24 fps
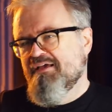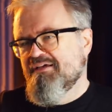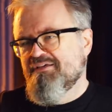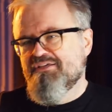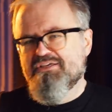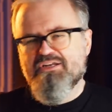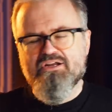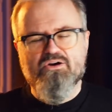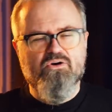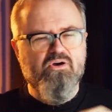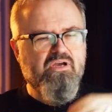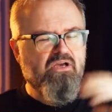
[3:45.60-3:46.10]

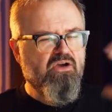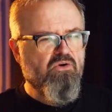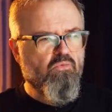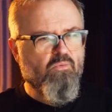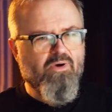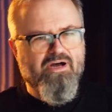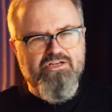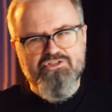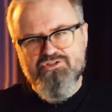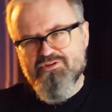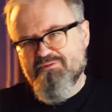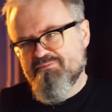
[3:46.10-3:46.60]
you know,
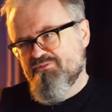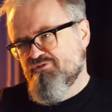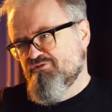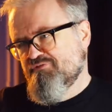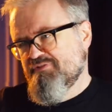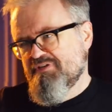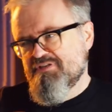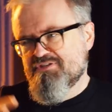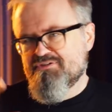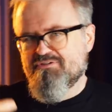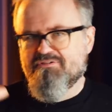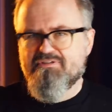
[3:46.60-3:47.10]
watching
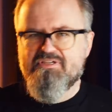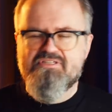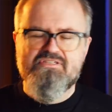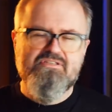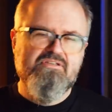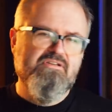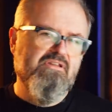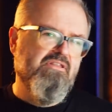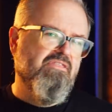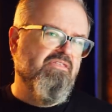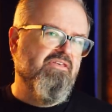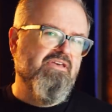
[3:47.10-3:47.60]
movies or
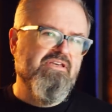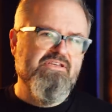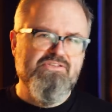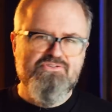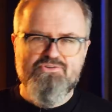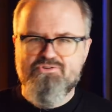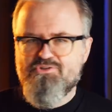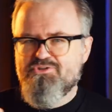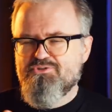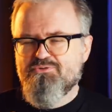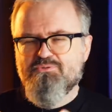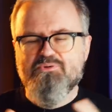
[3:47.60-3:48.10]
listening to things
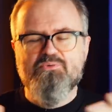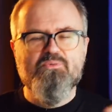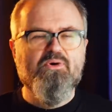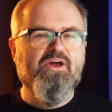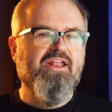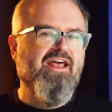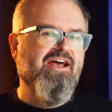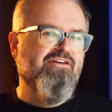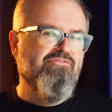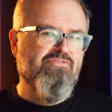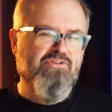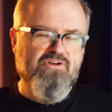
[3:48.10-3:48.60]
or doing
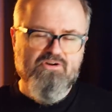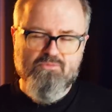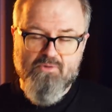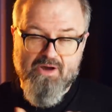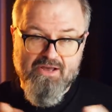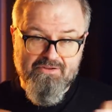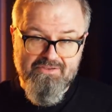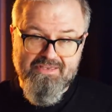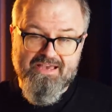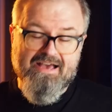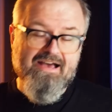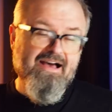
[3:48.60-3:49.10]
whatever
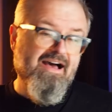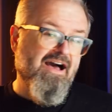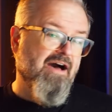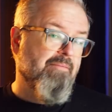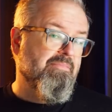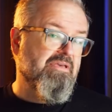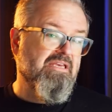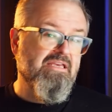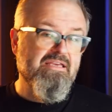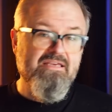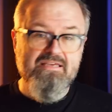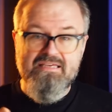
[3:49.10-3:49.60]
while your
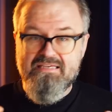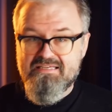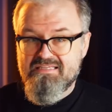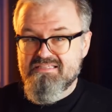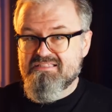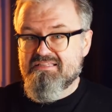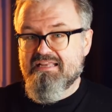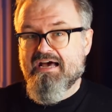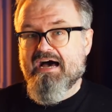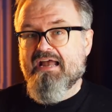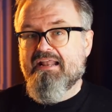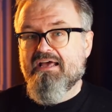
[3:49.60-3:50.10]
hobby
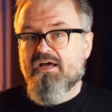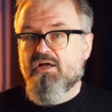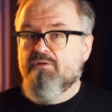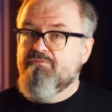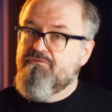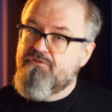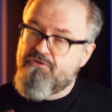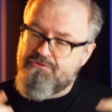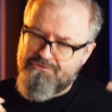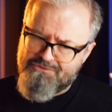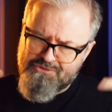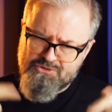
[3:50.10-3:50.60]
is not helpful.